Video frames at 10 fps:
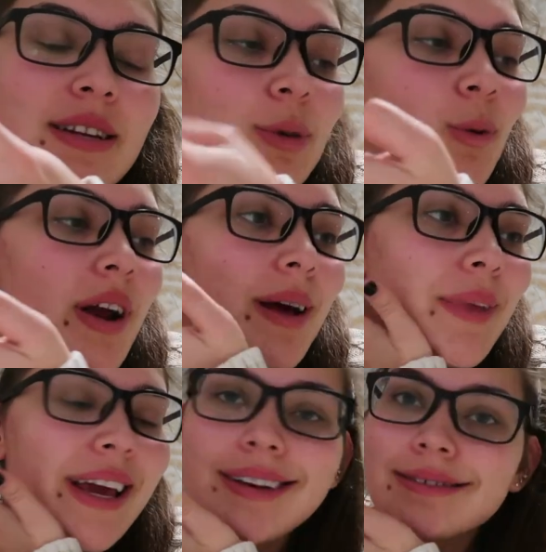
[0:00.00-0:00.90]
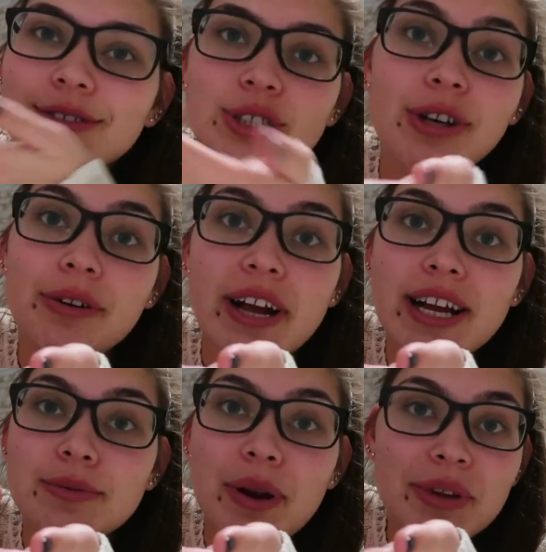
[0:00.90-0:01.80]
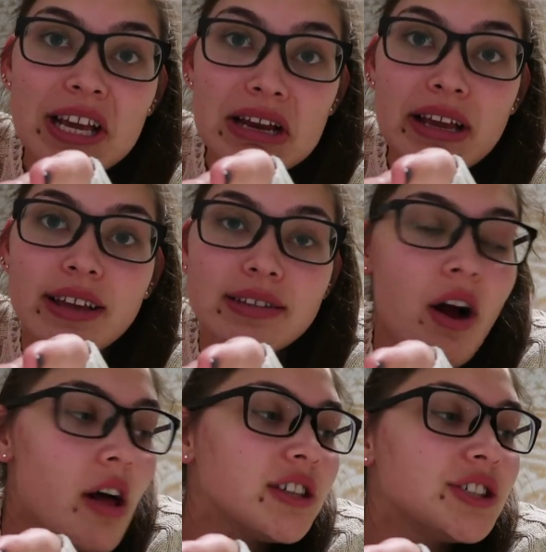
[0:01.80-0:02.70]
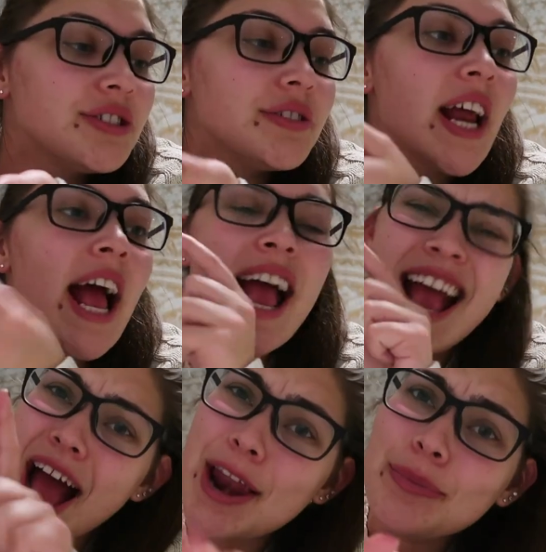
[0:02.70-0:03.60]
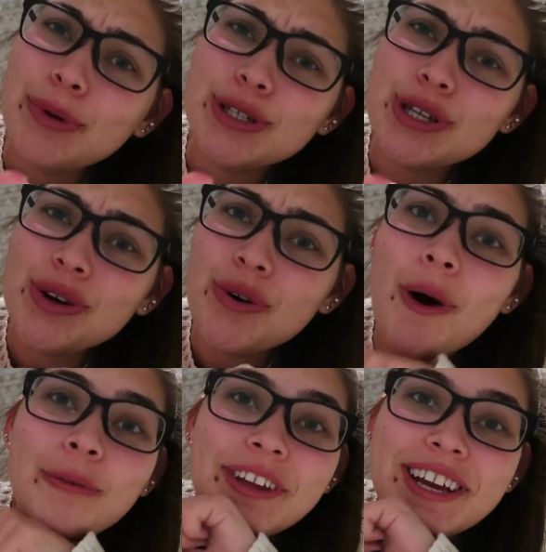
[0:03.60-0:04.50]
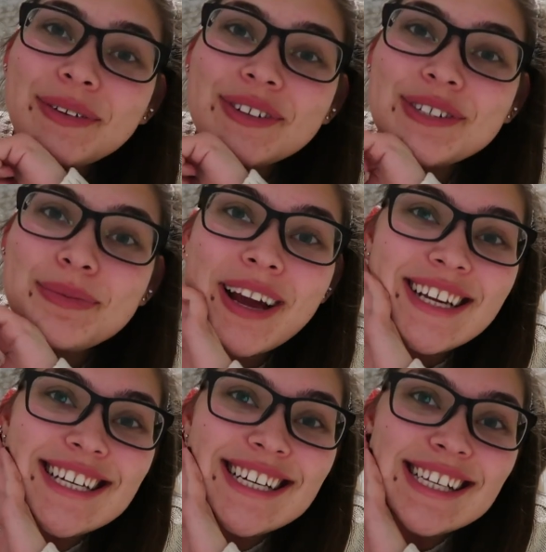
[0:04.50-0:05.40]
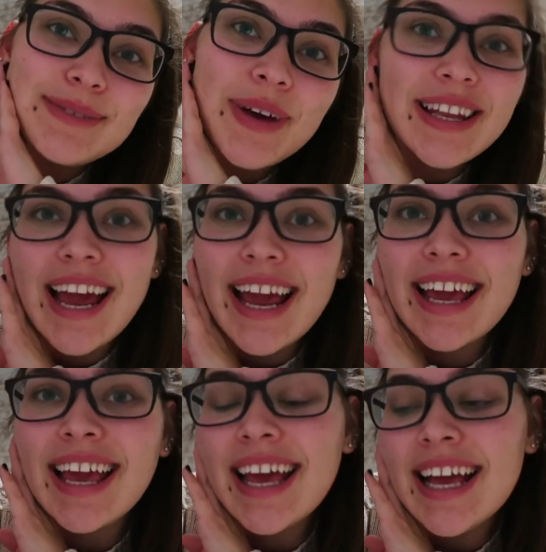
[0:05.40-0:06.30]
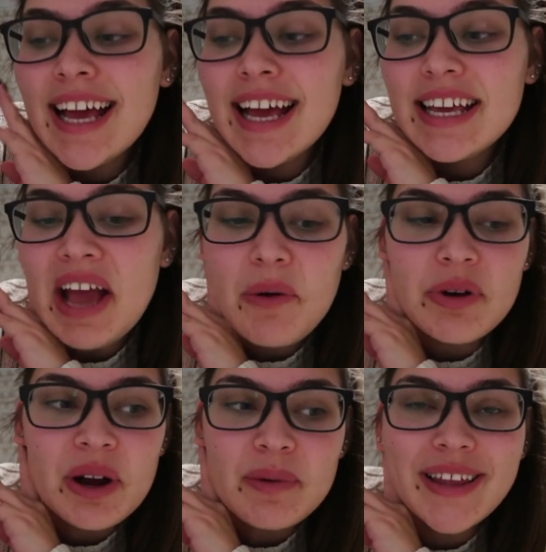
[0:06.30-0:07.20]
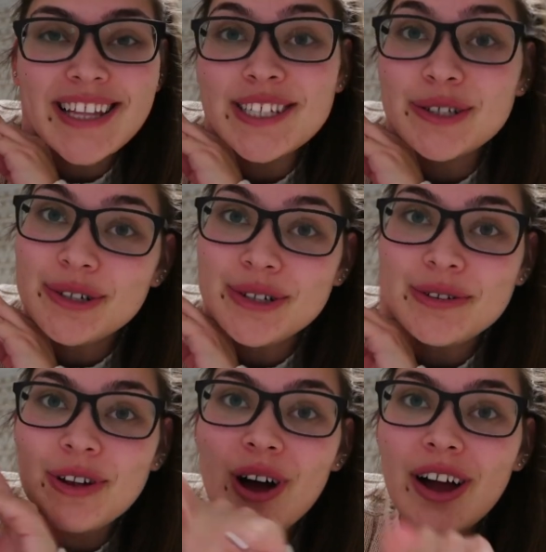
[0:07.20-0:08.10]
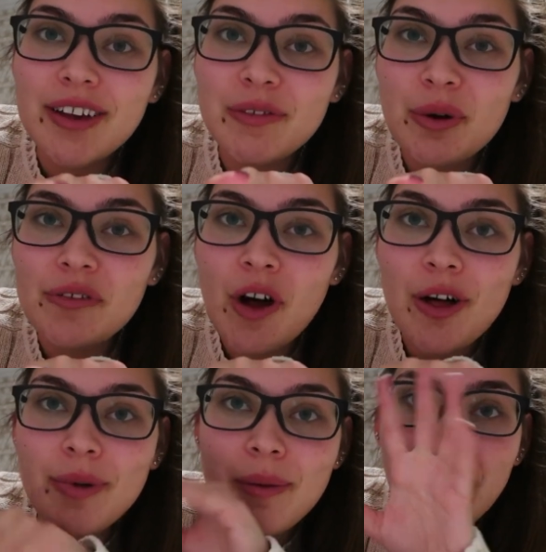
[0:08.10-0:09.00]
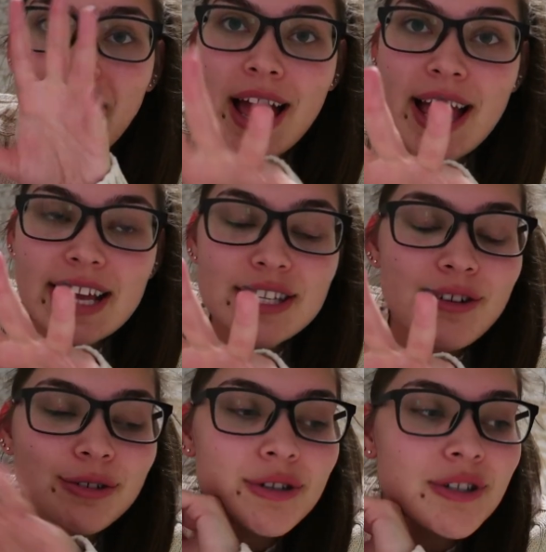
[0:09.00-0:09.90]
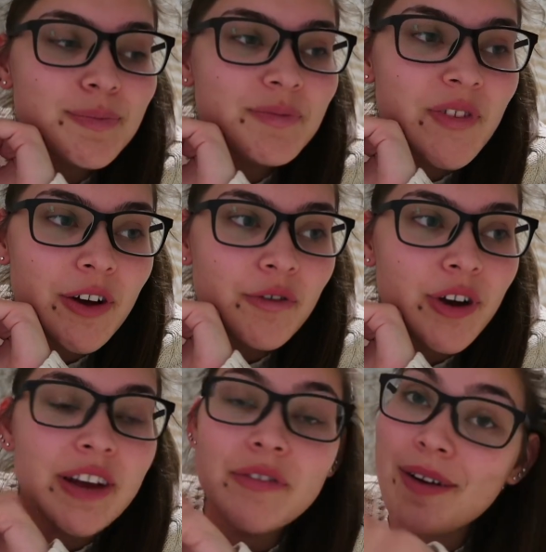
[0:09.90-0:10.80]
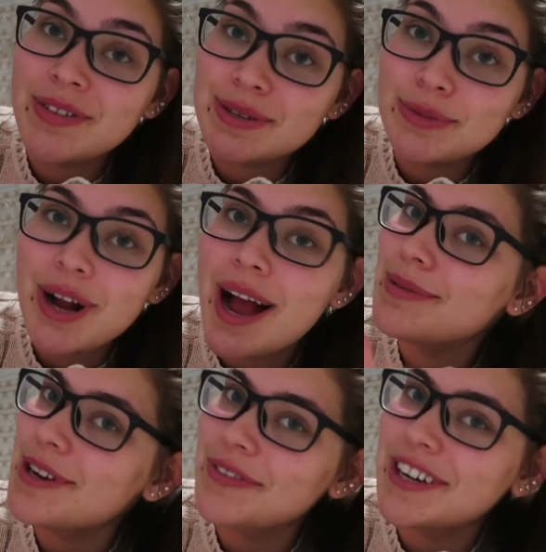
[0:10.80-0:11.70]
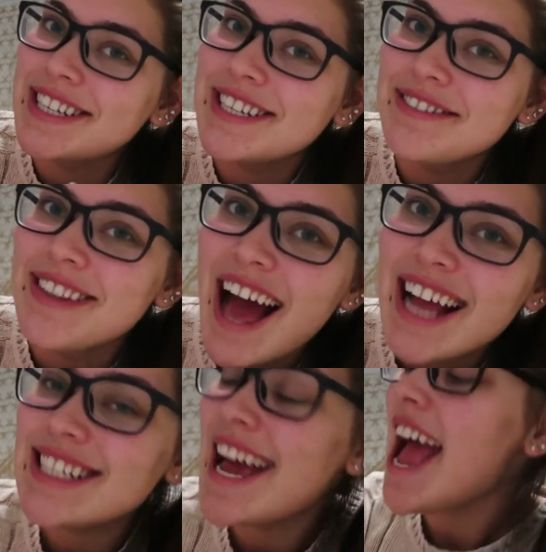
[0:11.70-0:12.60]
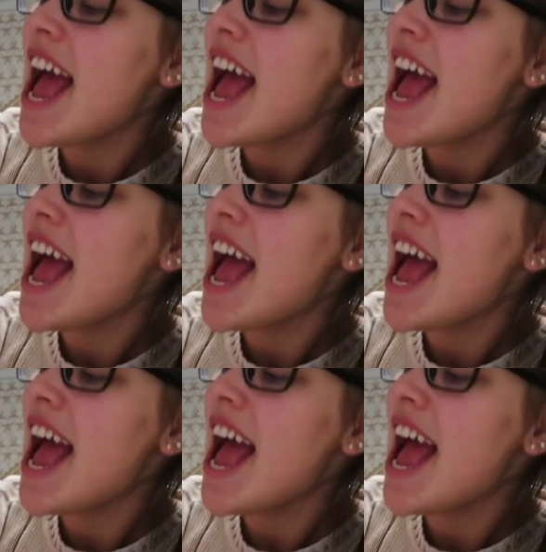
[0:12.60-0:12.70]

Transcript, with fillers: Number one, I'm like just showing you guys what I'm eating as a college student. And number two, hopefully it gives you some ideas, but like, yeah, we're not gonna make this intro too long. If you wanna follow me on my socials, feel free. If you haven't subscribed, don't forget to do that.